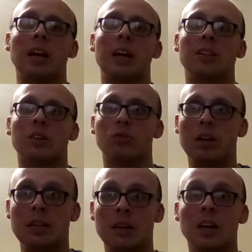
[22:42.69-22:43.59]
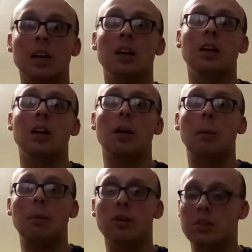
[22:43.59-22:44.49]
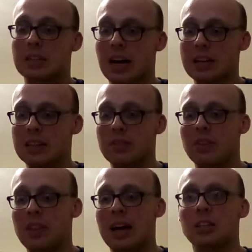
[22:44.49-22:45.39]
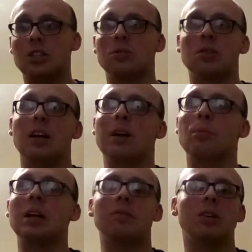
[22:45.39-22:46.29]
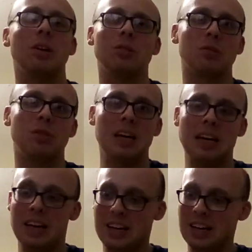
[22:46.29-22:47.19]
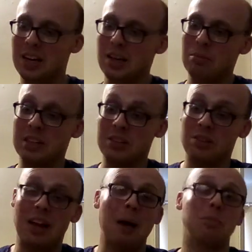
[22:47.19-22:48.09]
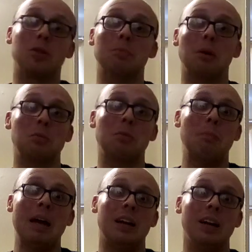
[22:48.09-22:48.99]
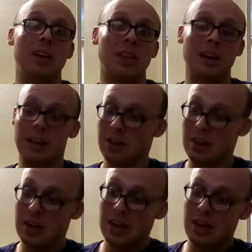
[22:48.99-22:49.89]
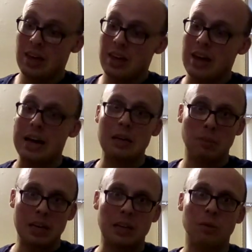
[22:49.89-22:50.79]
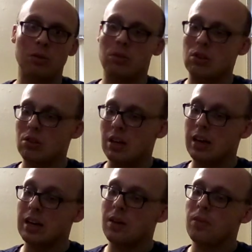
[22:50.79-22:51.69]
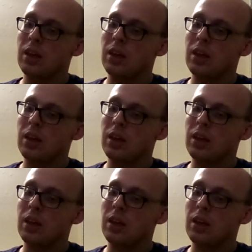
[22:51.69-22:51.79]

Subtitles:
and has a great personality, then that's just like winning the lottery. But it doesn't happen to most men like that. Anyway, it goes on to say,